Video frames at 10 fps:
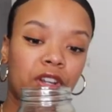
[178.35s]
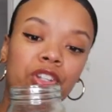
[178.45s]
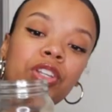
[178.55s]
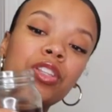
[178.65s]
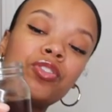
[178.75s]

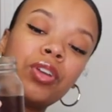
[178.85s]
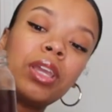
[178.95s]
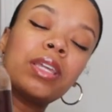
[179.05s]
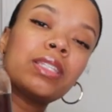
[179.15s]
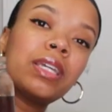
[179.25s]
finishing the
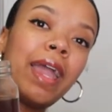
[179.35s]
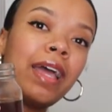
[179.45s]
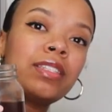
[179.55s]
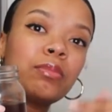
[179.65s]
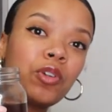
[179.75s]
drink is like
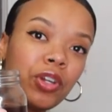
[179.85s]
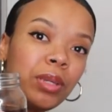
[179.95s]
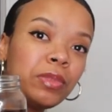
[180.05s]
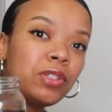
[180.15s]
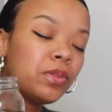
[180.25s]
add some
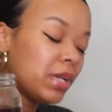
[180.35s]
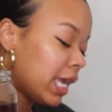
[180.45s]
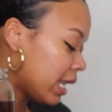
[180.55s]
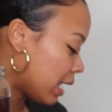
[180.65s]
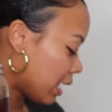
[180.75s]
cream to
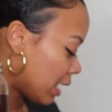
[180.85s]
it